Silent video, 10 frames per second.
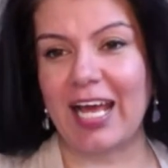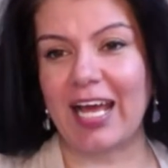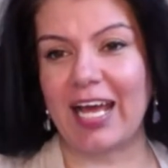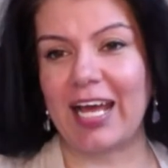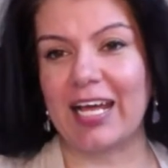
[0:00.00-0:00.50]

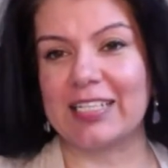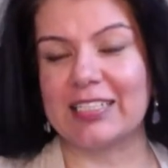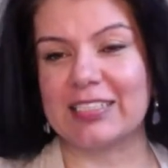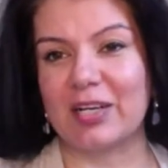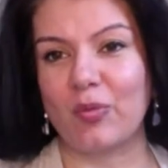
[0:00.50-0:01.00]

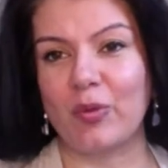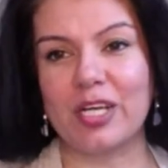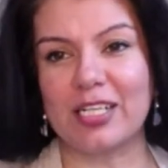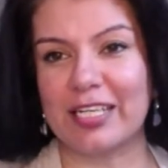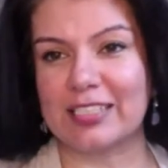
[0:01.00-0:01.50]
And we're
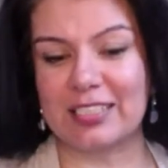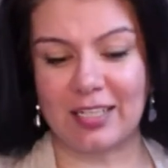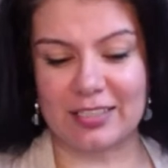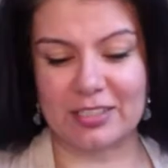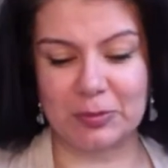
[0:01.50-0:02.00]
going to get
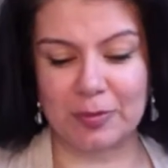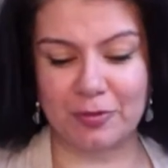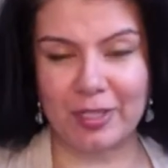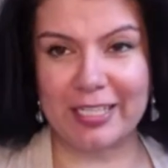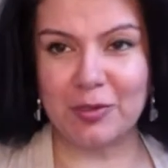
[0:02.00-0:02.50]
started. So
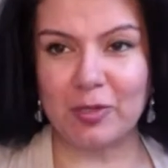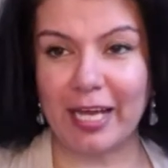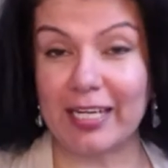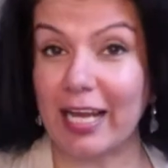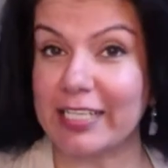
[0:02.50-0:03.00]
before I do
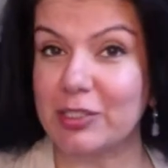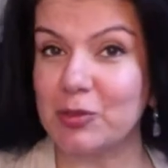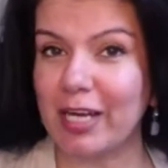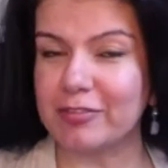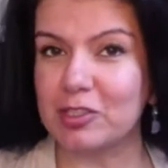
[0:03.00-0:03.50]
that, I do
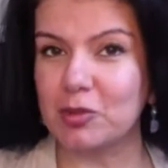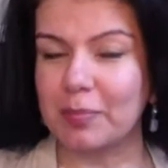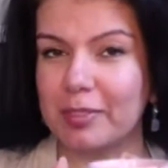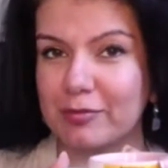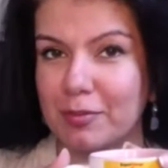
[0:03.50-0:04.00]
have to do a
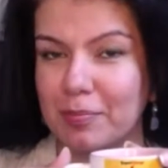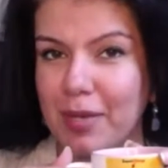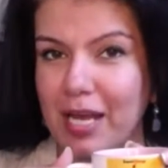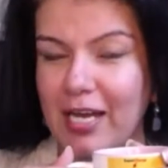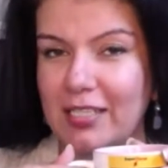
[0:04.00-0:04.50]
bit of a
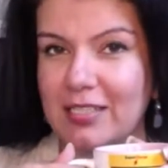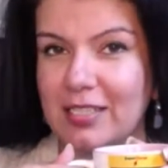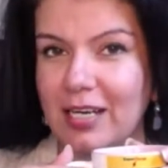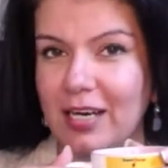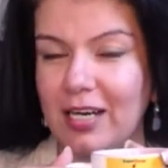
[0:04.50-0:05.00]
plug.
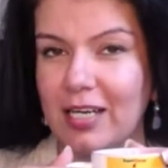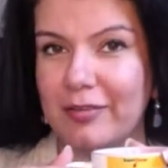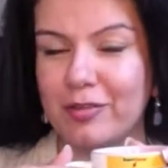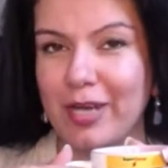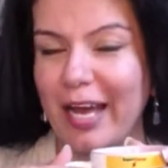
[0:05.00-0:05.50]

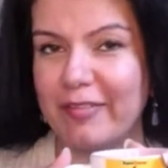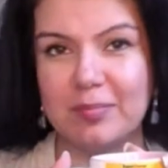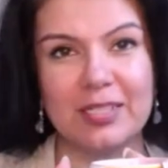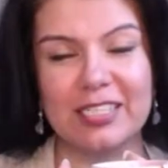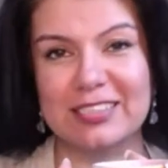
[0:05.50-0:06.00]
If you haven't
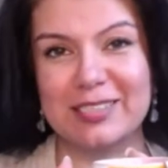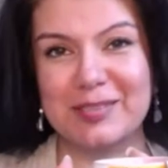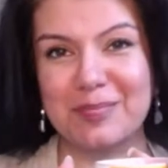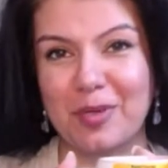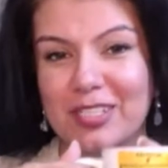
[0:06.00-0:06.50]
been listening to
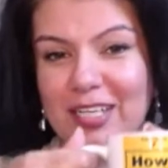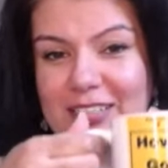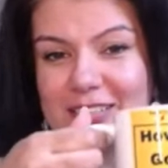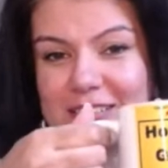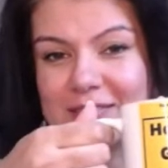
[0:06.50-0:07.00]
the
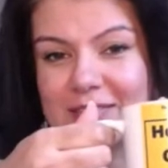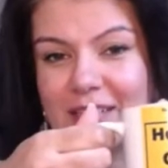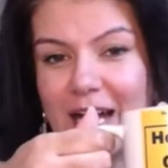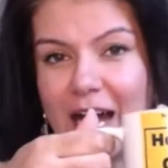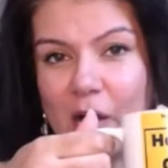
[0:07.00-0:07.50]
podcast,
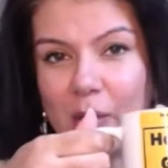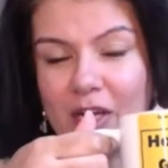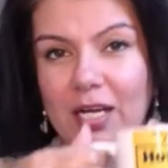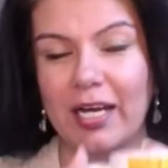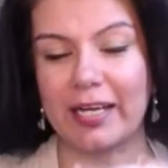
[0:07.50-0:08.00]
How I
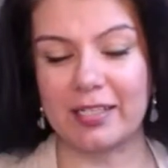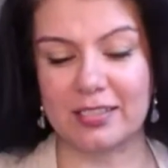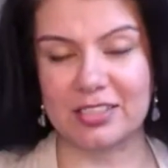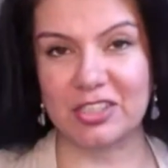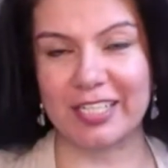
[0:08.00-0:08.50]
Got
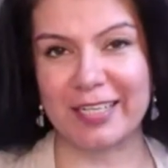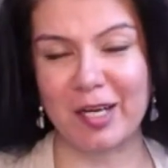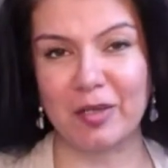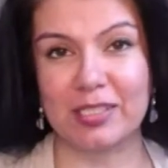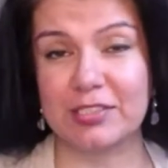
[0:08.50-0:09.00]
Hired, check it
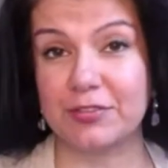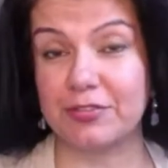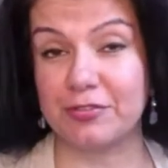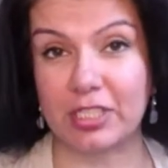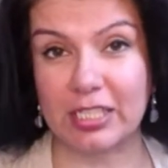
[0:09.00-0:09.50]
out. It's
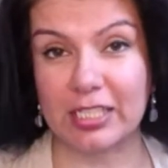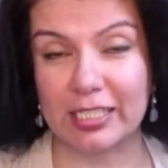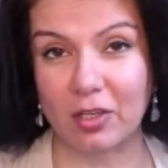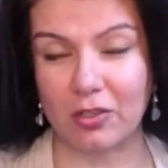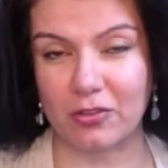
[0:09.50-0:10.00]
free.
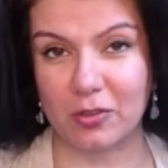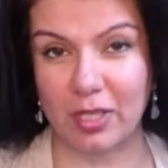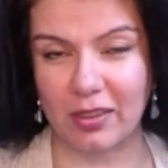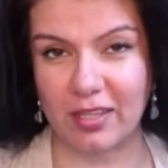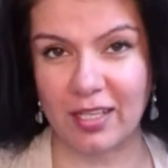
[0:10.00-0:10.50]
It costs you
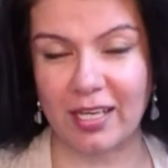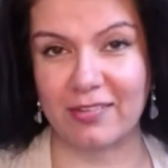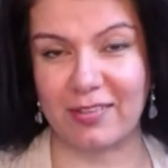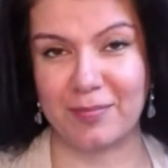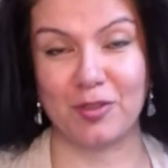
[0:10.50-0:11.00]
nothing
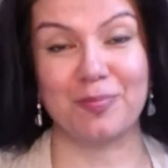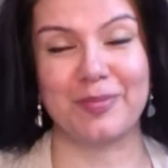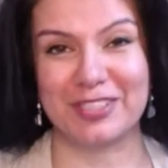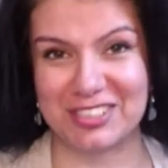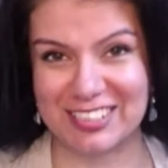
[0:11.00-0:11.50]
except your
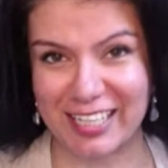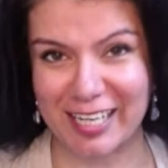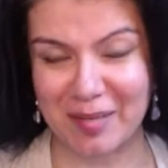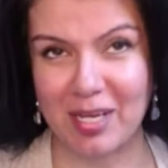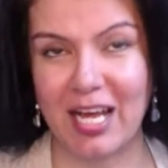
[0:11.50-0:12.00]
precious
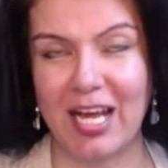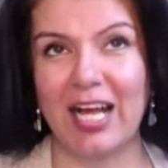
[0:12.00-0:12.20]
time.